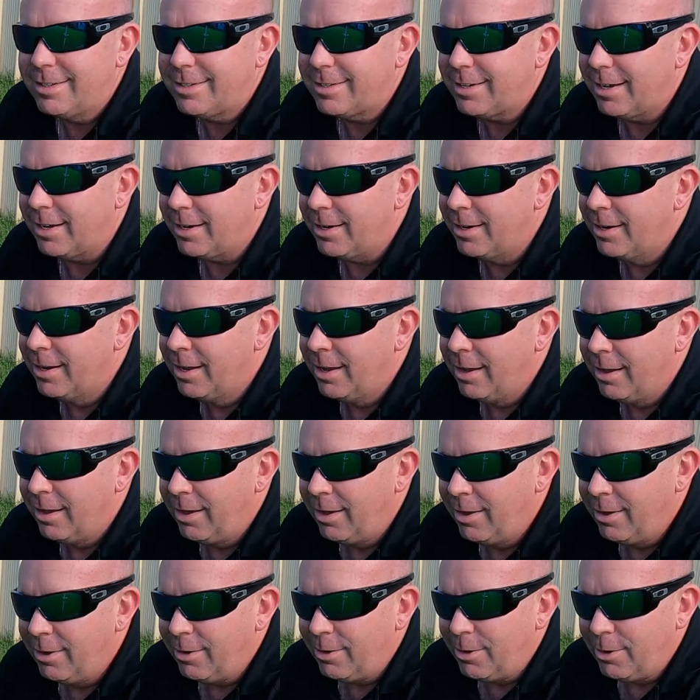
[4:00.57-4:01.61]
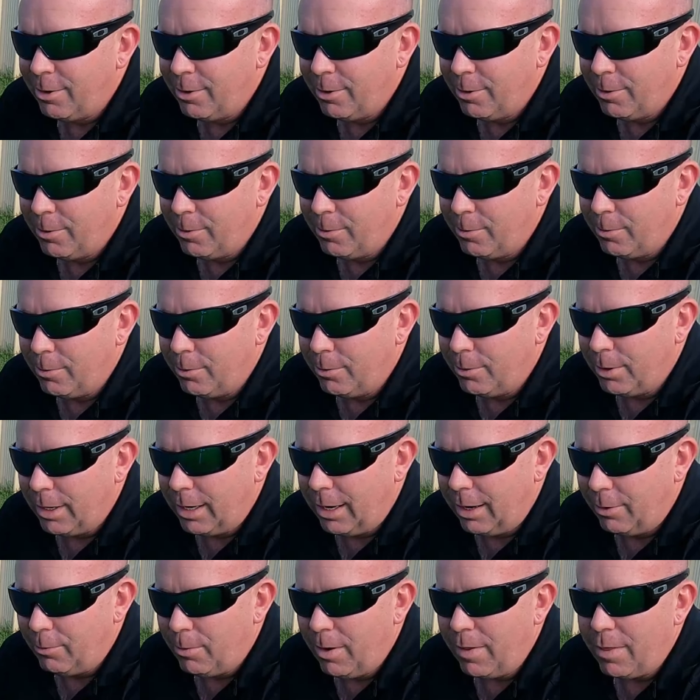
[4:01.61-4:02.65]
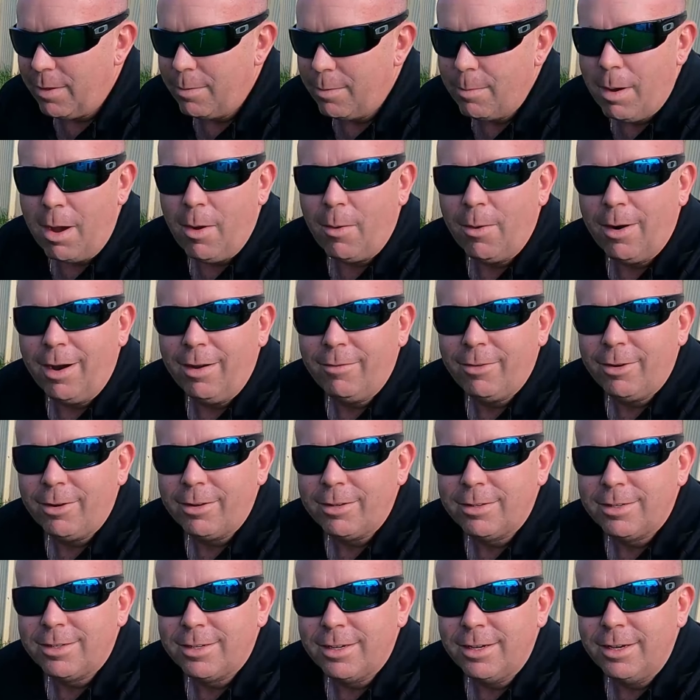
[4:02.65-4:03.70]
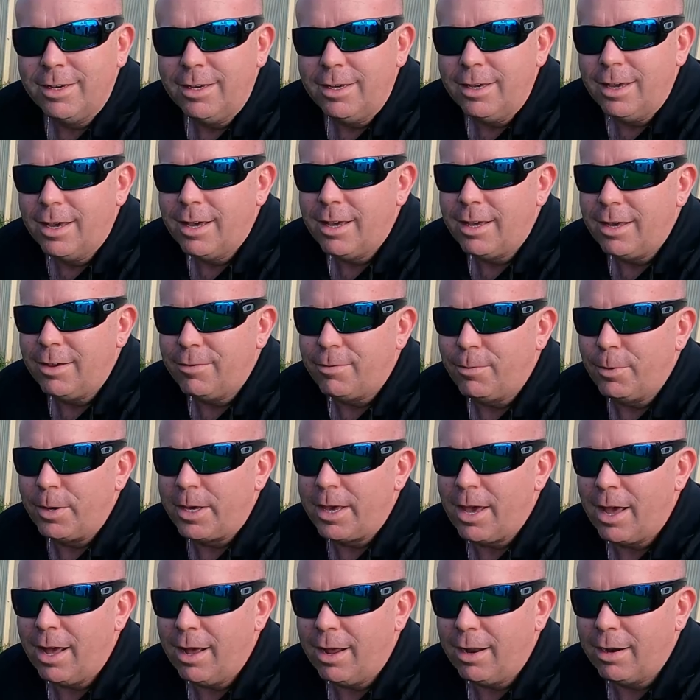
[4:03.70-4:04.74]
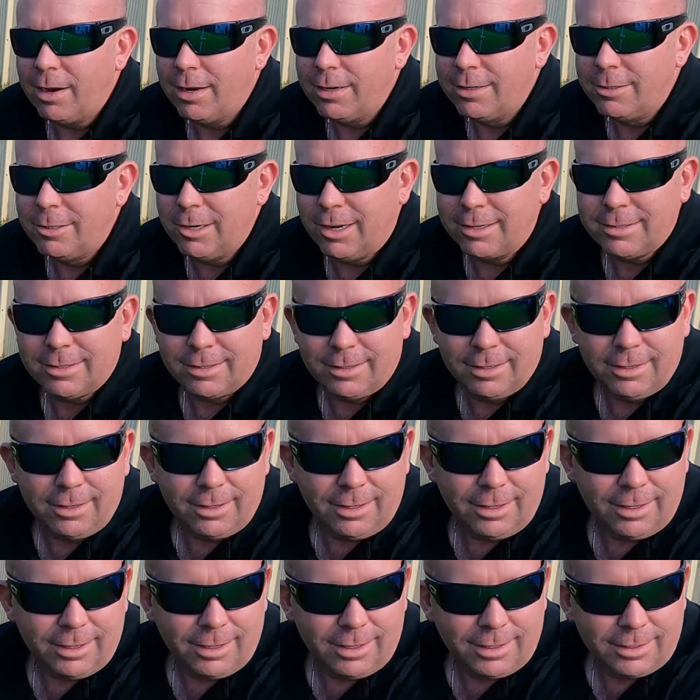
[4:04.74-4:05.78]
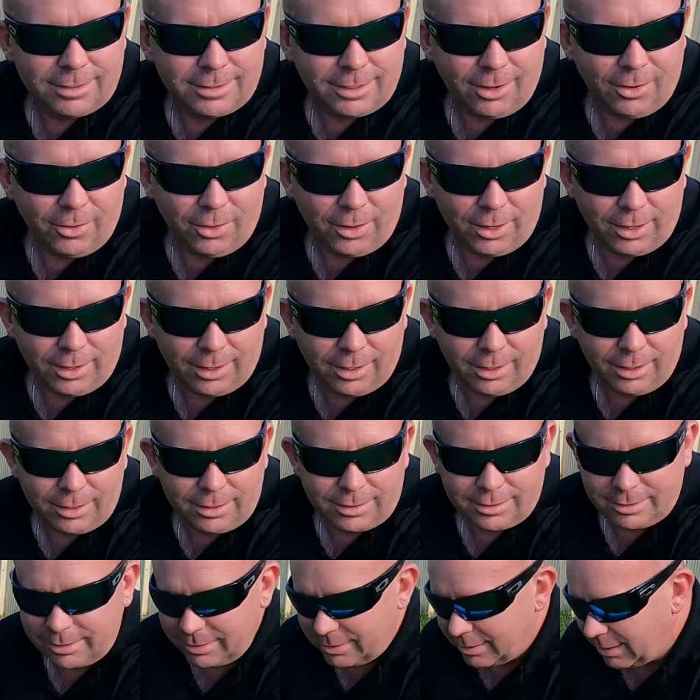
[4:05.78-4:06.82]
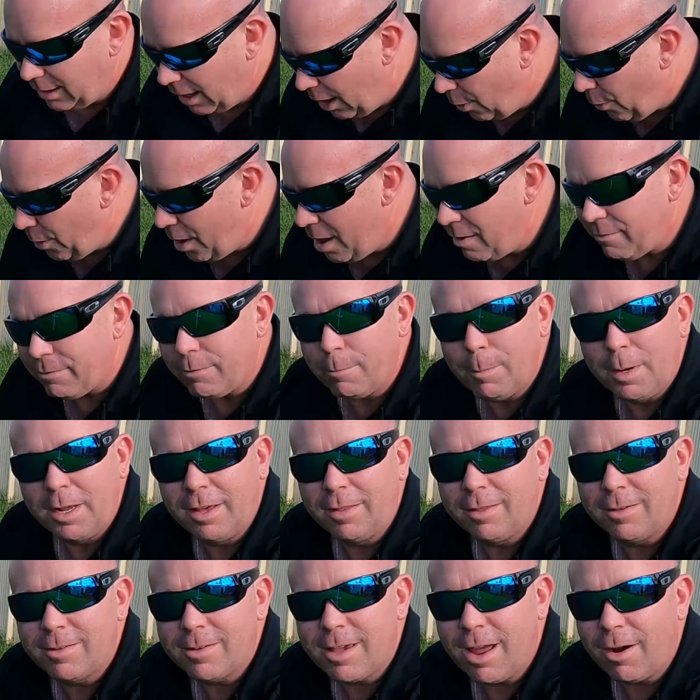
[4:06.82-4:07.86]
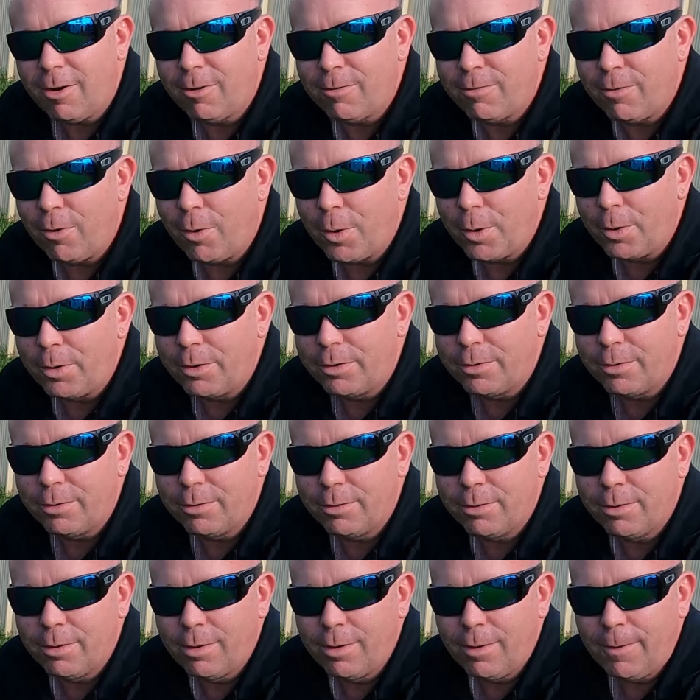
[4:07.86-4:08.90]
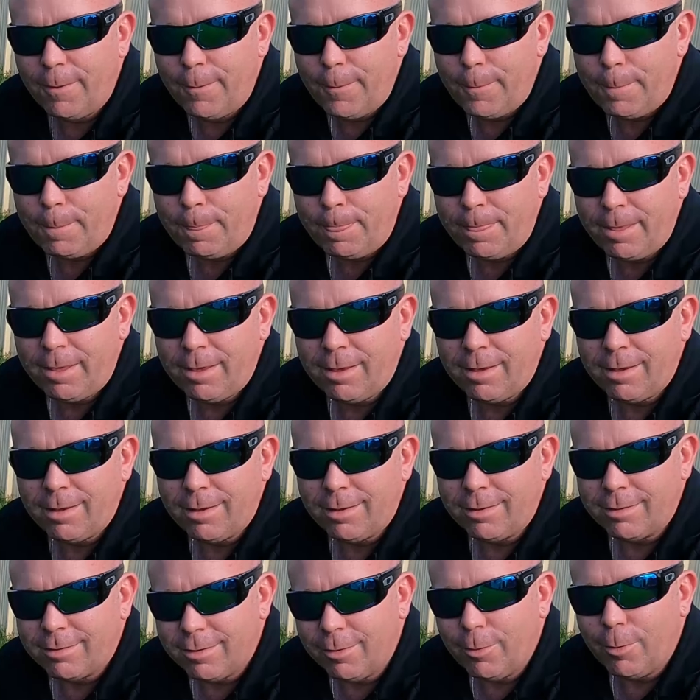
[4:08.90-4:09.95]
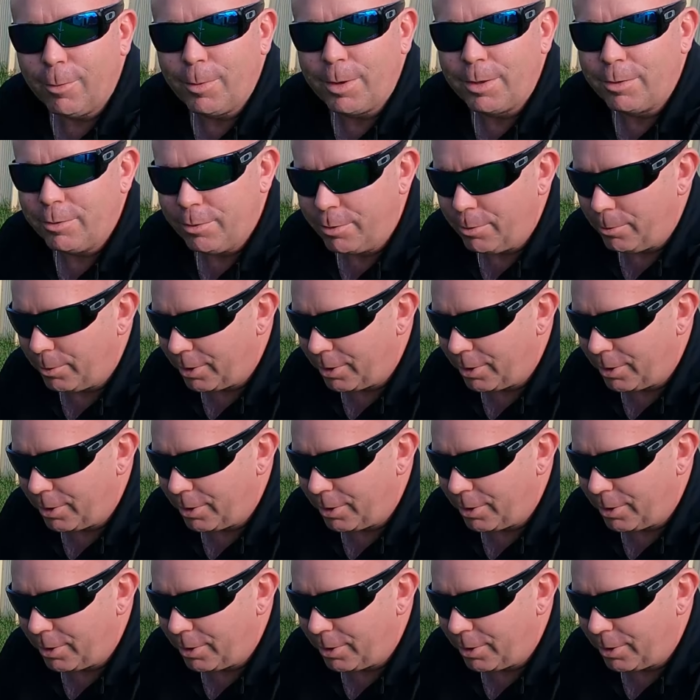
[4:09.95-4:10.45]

So we'll run the mower over and see if we can't adjust it so that it at least is low enough for me to get the scarifier into, and see what we can do to